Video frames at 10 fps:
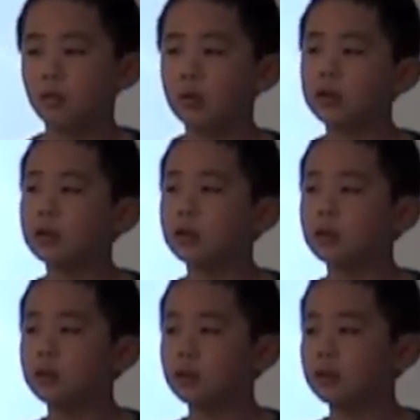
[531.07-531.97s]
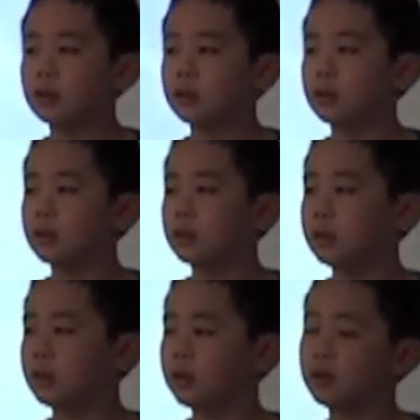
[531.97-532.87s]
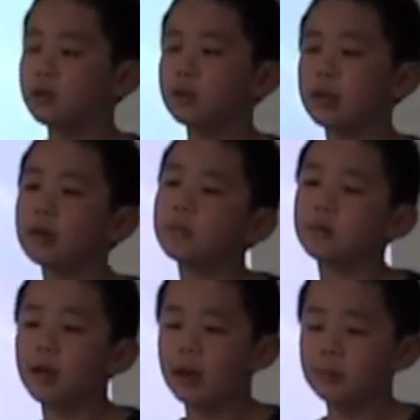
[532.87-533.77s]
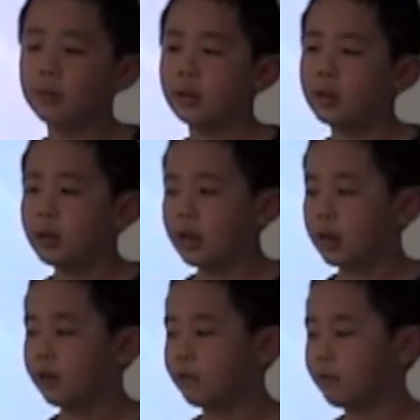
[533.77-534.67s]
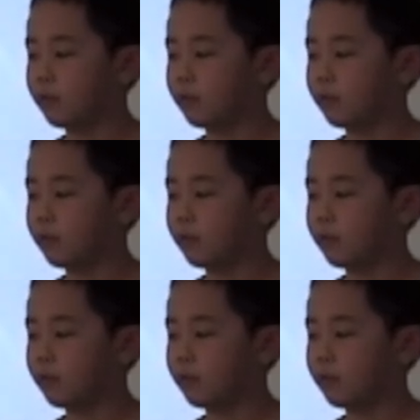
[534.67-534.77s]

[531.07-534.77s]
what do you think would happen if